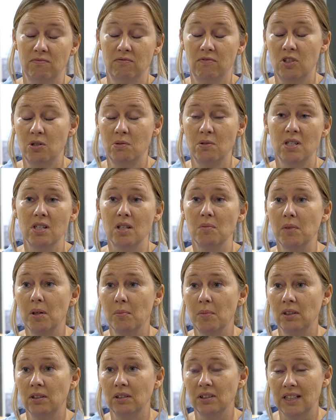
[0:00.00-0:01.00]
do a
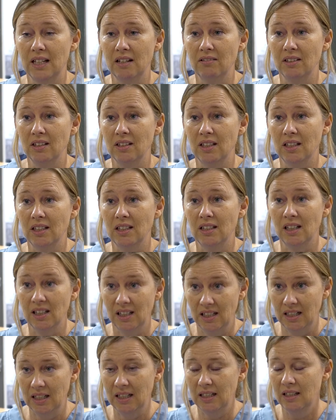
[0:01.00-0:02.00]
similar model down in the
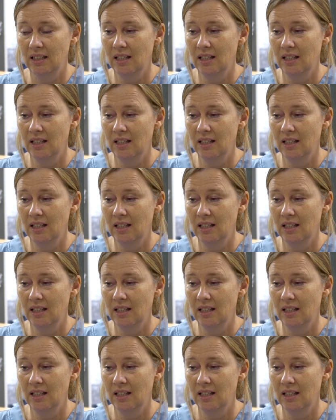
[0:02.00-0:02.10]
clinic.